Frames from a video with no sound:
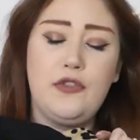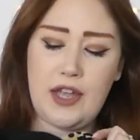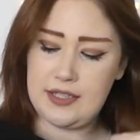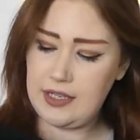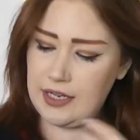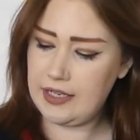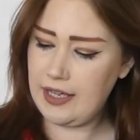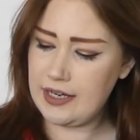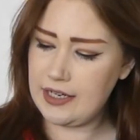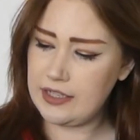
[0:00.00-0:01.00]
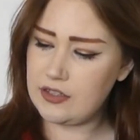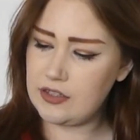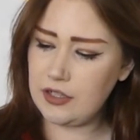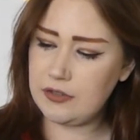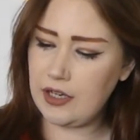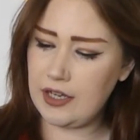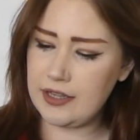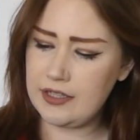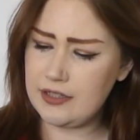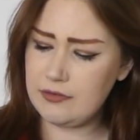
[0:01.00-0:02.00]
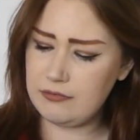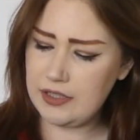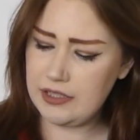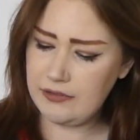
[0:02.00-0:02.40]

this, and again, it is so light. This is really,